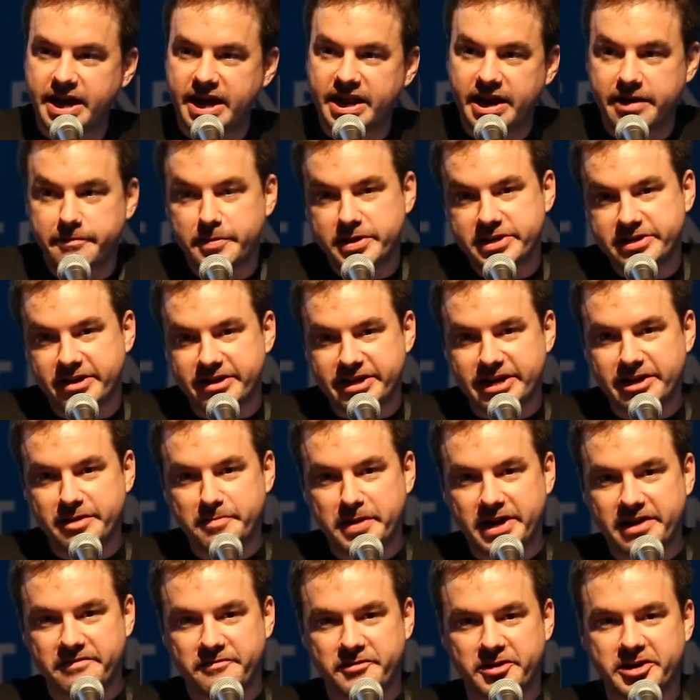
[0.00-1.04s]
And I've been talking
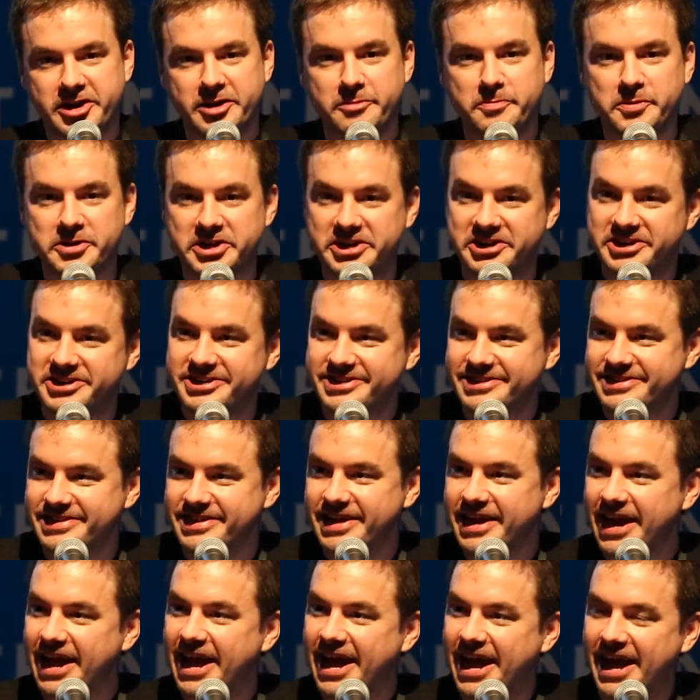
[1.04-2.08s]
about it for a couple of years,
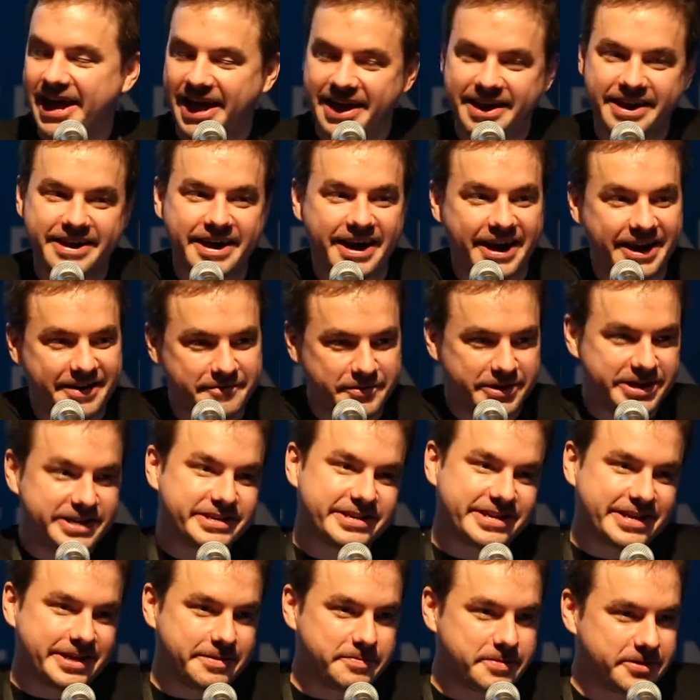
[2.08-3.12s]
and I'm going
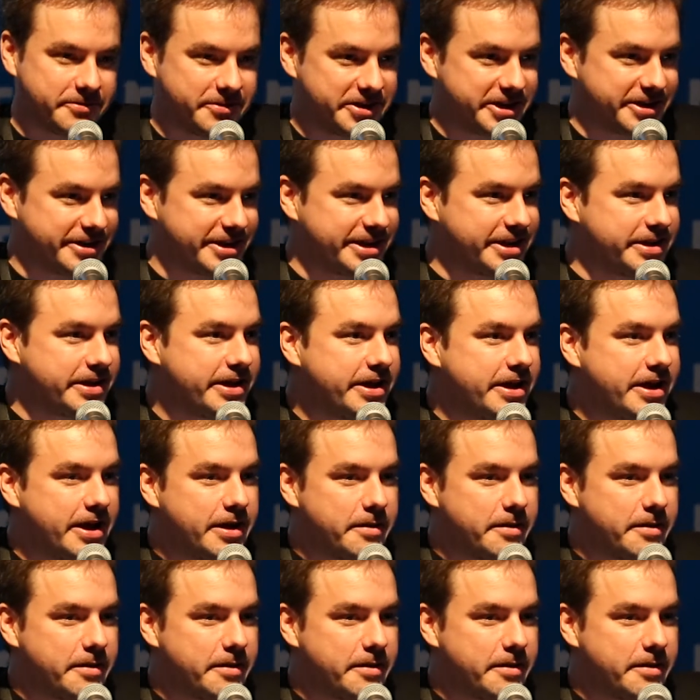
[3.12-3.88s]
to keep going on it.